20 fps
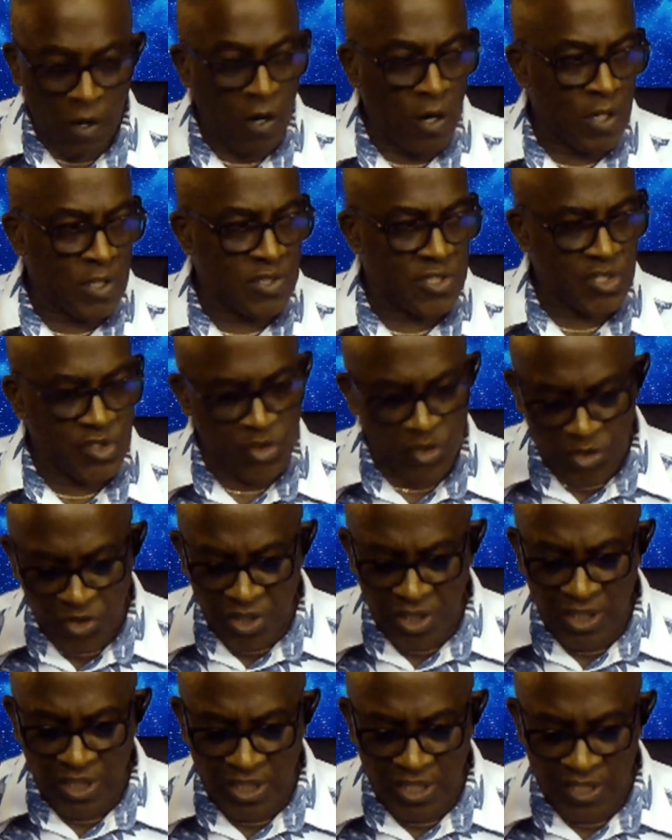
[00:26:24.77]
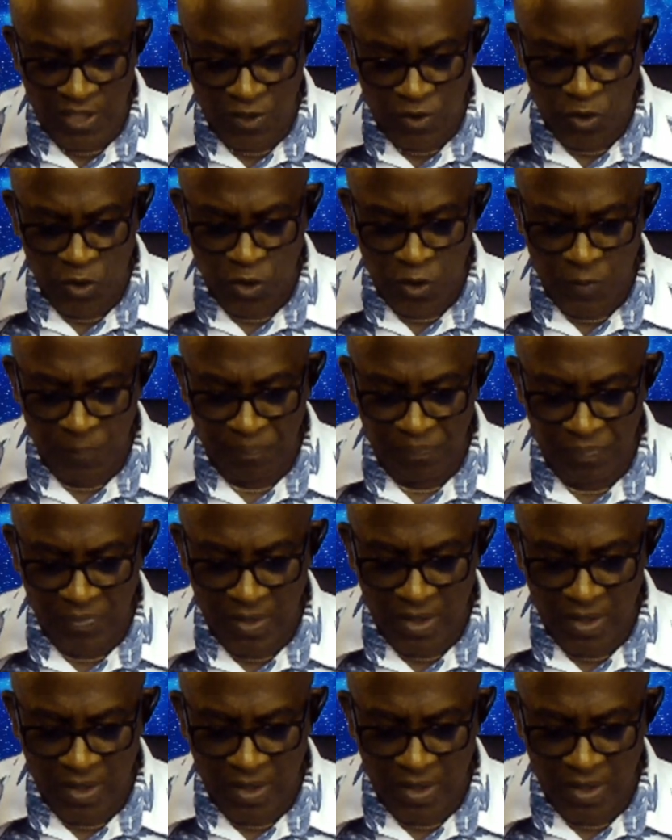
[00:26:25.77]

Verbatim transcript: are descendants